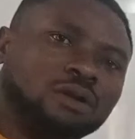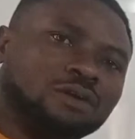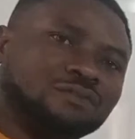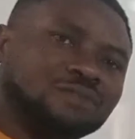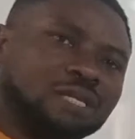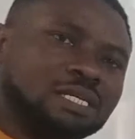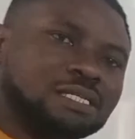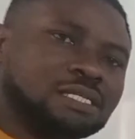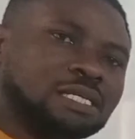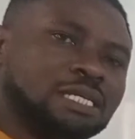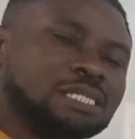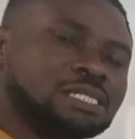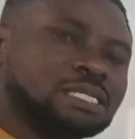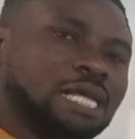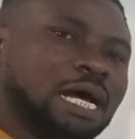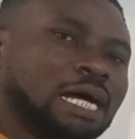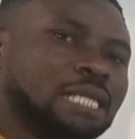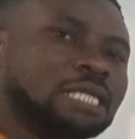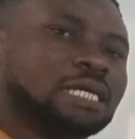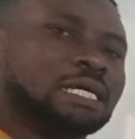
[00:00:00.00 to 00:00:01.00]
of this is
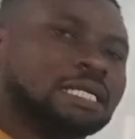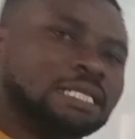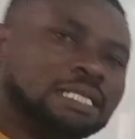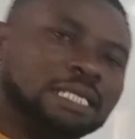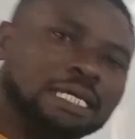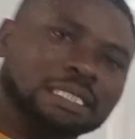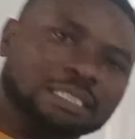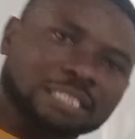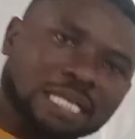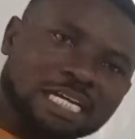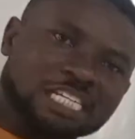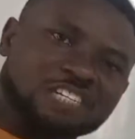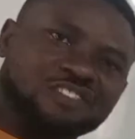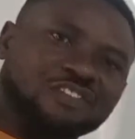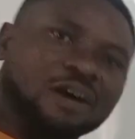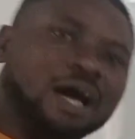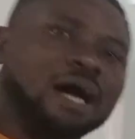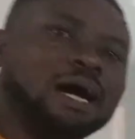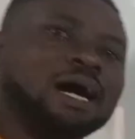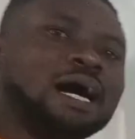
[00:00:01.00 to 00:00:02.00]
that the
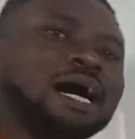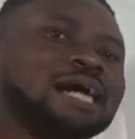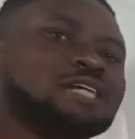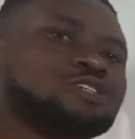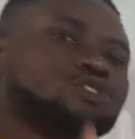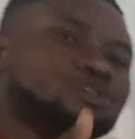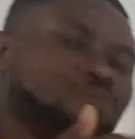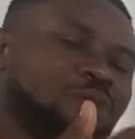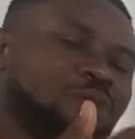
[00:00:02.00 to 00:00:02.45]
transfer has to